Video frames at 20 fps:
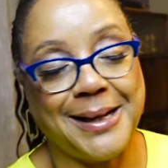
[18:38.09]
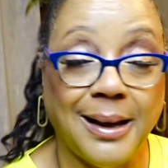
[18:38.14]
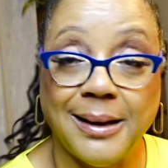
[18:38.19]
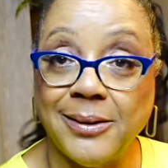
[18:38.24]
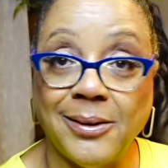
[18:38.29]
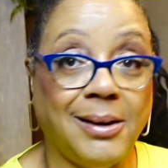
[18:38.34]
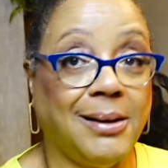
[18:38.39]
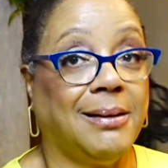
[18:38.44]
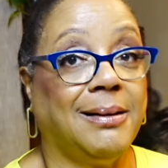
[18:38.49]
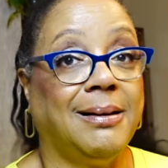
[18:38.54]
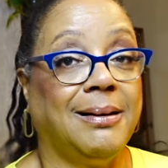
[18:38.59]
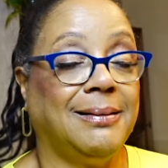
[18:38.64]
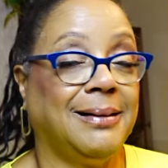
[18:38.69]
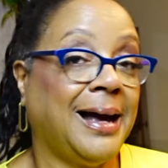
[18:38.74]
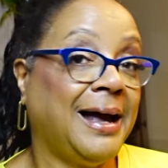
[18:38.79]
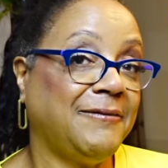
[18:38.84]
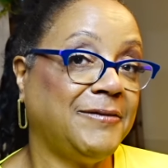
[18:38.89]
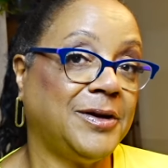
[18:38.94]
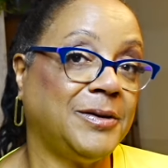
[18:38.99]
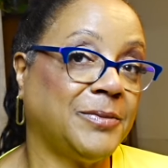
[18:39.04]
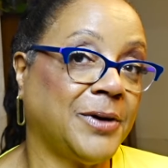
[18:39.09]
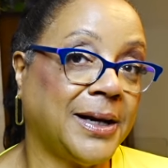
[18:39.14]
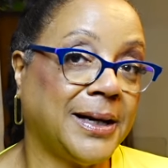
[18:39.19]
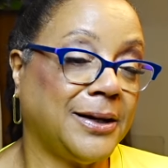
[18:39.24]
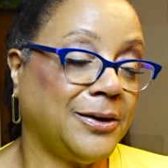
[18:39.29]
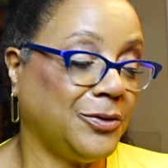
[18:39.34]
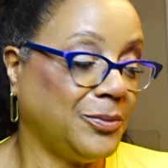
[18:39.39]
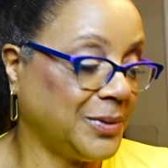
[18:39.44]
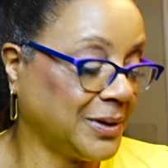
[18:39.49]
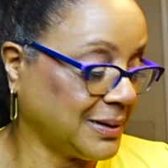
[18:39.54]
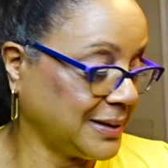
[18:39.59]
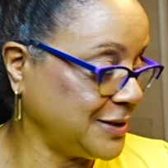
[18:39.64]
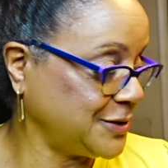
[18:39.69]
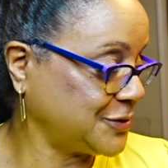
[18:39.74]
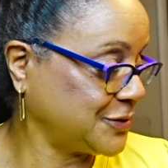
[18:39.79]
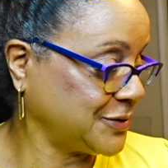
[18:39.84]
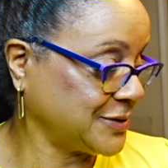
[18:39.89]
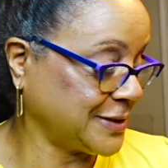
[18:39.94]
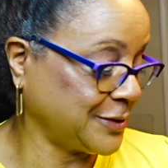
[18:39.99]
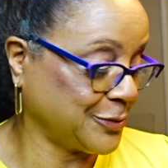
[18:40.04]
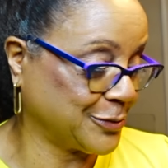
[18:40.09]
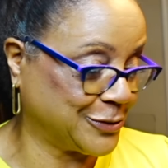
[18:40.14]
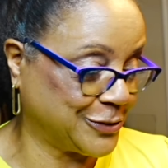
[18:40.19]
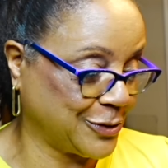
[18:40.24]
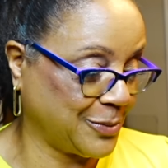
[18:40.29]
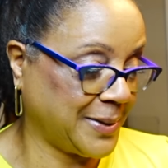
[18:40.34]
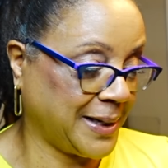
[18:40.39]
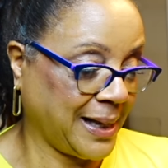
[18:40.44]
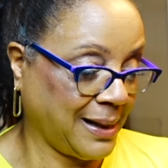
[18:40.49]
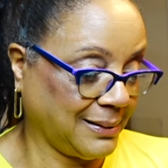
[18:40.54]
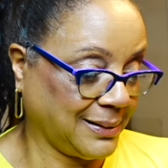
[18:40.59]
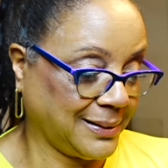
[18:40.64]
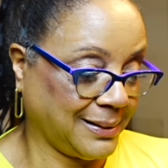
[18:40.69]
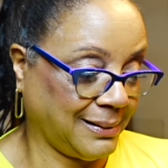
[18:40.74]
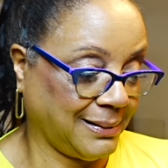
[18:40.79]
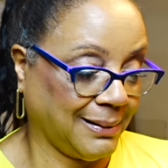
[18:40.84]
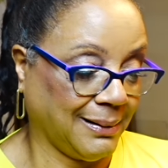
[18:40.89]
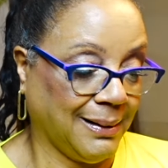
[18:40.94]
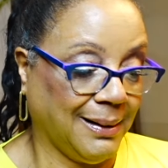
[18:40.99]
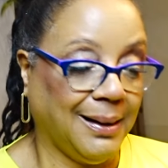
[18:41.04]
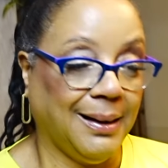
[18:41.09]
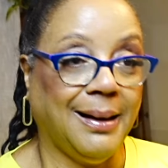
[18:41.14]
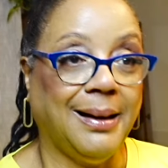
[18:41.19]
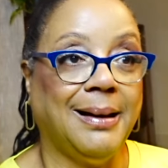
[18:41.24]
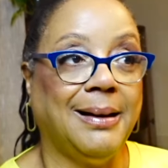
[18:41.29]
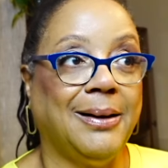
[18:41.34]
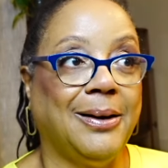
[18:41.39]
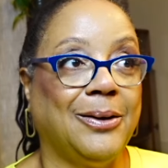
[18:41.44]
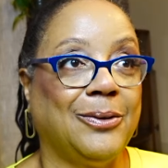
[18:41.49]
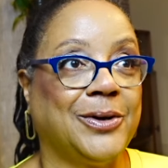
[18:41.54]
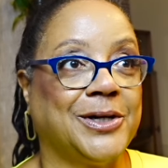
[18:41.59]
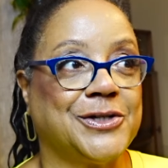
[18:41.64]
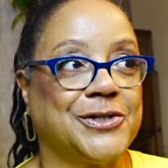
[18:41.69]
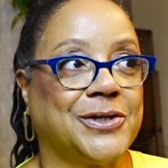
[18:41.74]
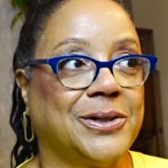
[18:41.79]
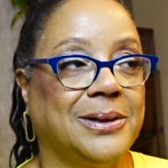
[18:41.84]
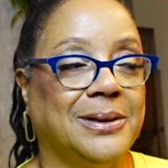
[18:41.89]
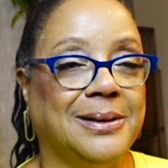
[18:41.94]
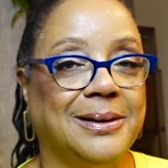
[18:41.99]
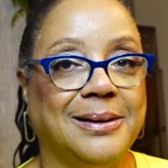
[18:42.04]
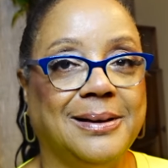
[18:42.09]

Y'all, I haven't even bought any new Middle Easterns, and there's so many out there. Which,